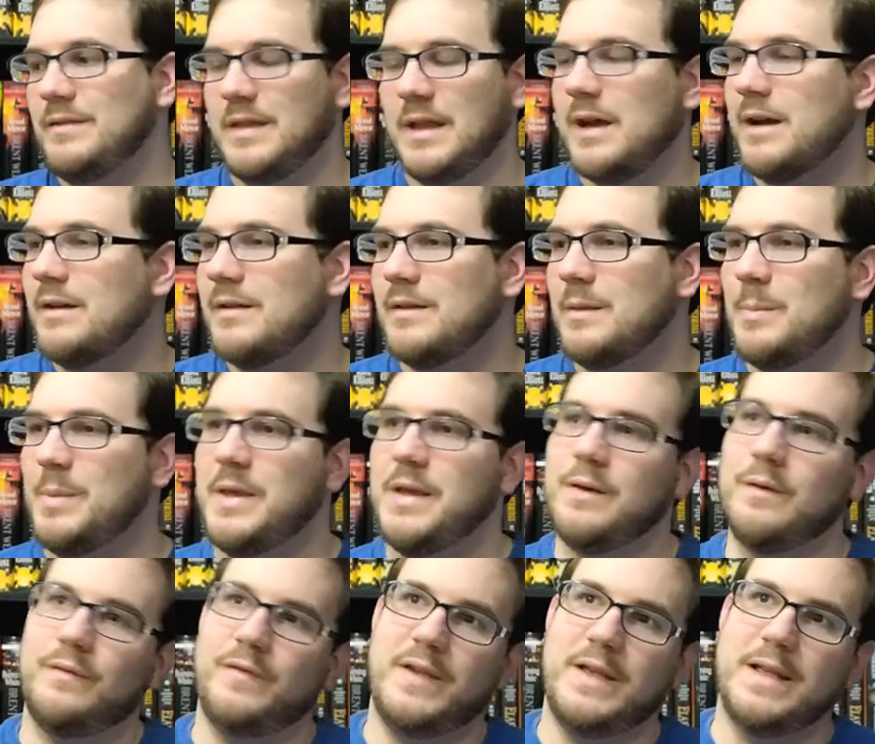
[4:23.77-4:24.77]
the
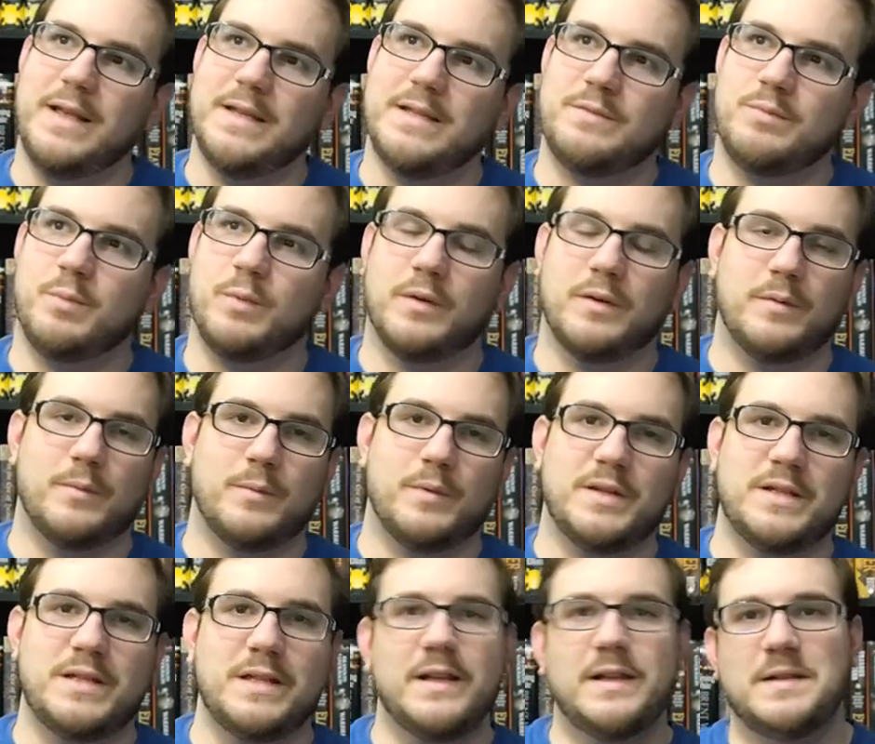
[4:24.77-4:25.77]
POVs,
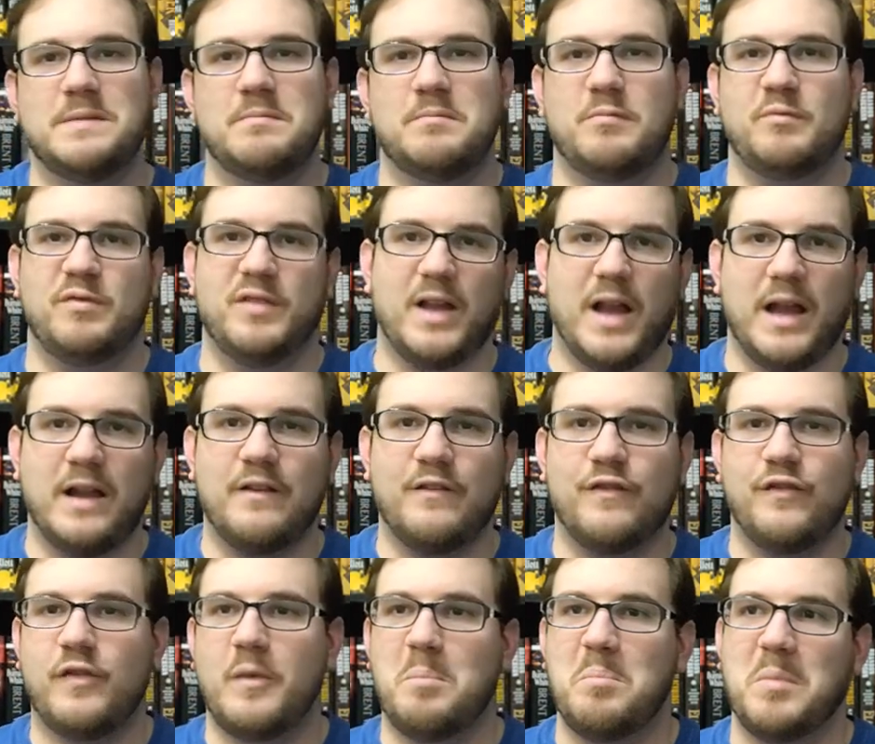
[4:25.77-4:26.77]
we're seeing kind
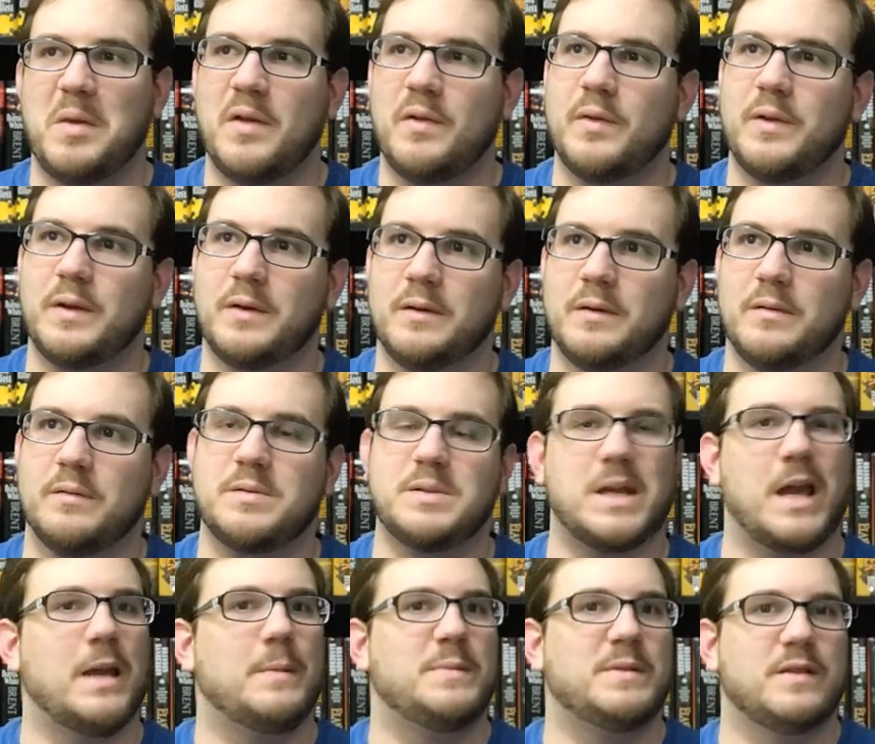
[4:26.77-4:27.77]
of familiar
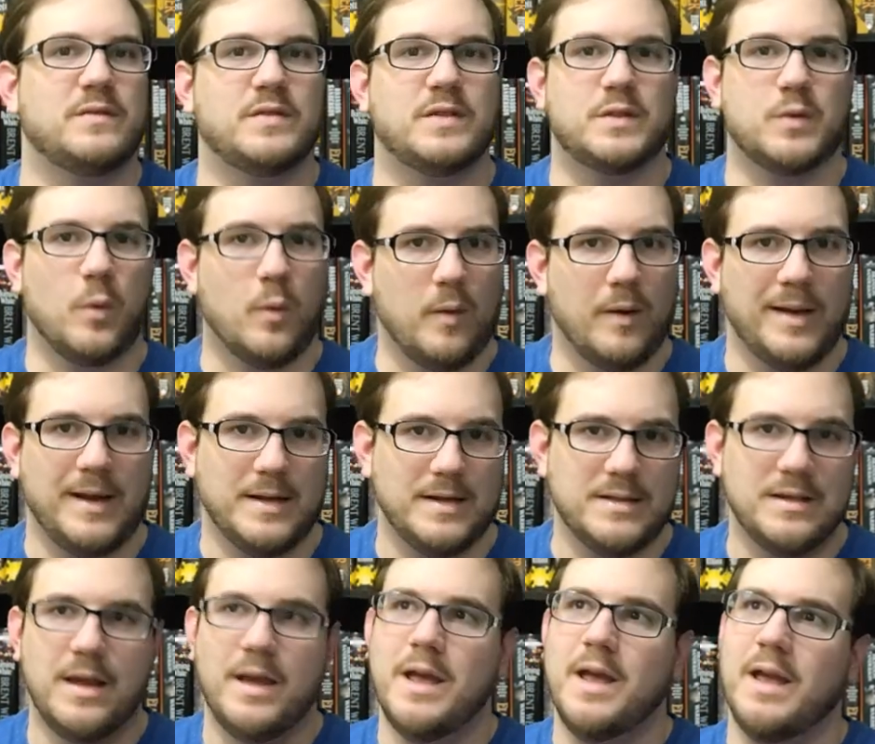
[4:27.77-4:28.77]
types of
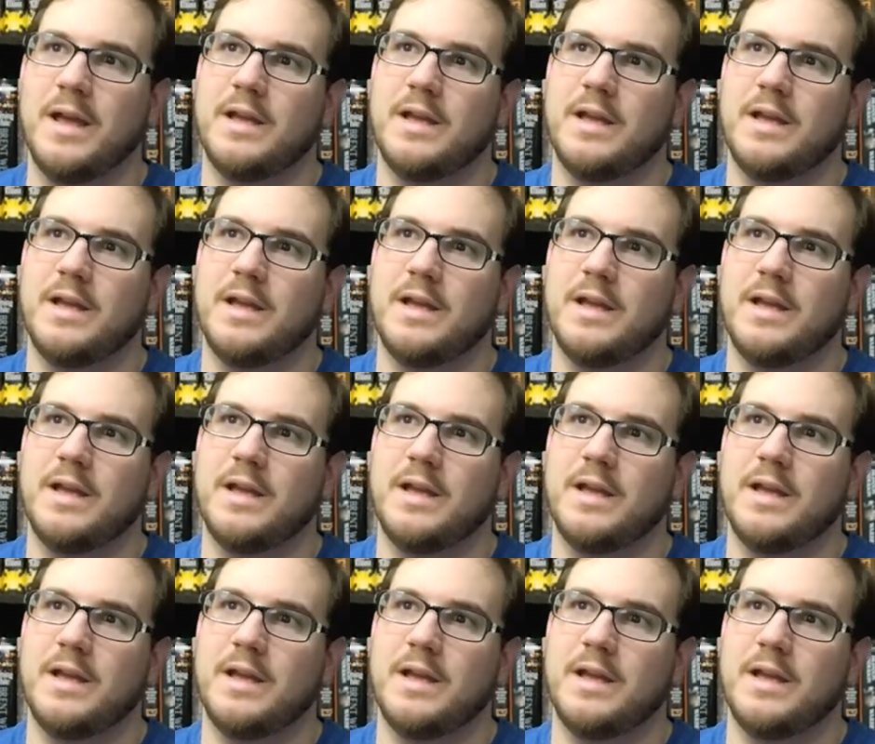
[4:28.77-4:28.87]
stories.